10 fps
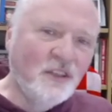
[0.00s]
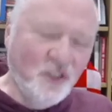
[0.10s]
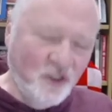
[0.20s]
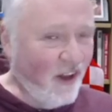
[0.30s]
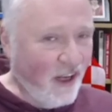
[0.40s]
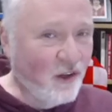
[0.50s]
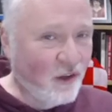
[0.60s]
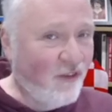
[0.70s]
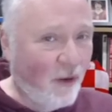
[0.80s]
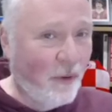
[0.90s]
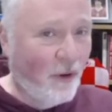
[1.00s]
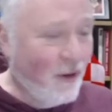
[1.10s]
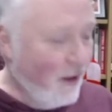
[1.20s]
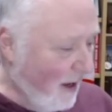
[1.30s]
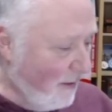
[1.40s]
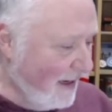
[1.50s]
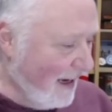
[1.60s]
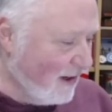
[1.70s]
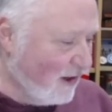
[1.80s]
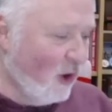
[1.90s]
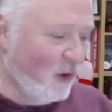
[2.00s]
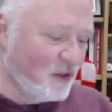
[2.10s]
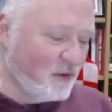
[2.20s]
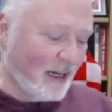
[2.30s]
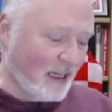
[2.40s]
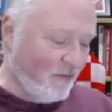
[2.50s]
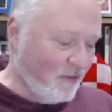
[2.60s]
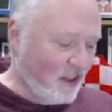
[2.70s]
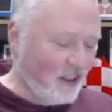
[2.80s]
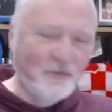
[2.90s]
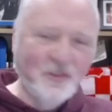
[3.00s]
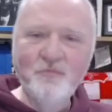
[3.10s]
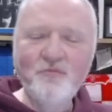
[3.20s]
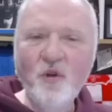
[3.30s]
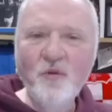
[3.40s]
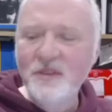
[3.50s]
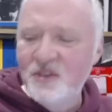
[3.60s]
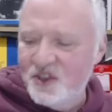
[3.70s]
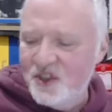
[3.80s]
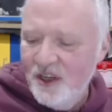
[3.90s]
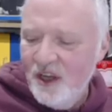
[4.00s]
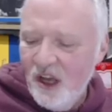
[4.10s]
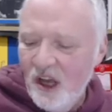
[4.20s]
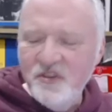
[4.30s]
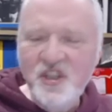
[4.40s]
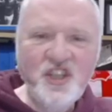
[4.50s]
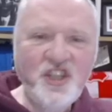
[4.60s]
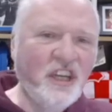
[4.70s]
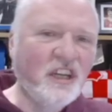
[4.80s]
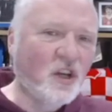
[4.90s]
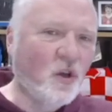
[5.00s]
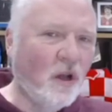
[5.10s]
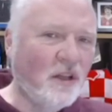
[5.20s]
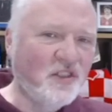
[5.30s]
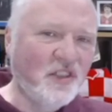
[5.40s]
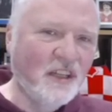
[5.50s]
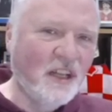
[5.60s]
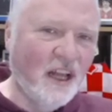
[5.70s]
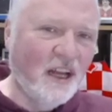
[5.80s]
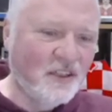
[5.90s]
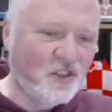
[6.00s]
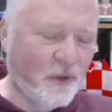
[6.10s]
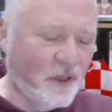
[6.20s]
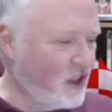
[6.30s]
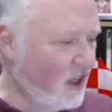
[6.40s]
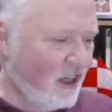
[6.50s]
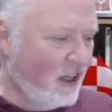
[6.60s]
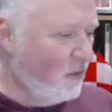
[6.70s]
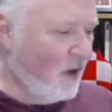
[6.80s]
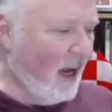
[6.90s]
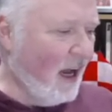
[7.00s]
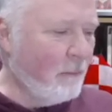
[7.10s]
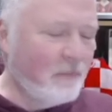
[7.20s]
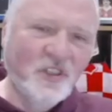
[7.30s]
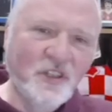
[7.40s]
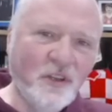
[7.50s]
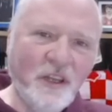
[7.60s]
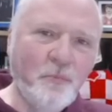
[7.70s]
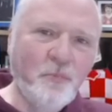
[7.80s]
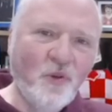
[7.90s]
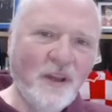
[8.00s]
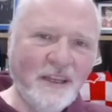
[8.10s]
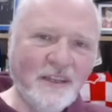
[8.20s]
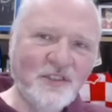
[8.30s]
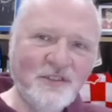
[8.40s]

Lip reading: She's very good at football. I mean, that goal was magnificent. There were some moments of sheer quality and class, which were absolutely brilliant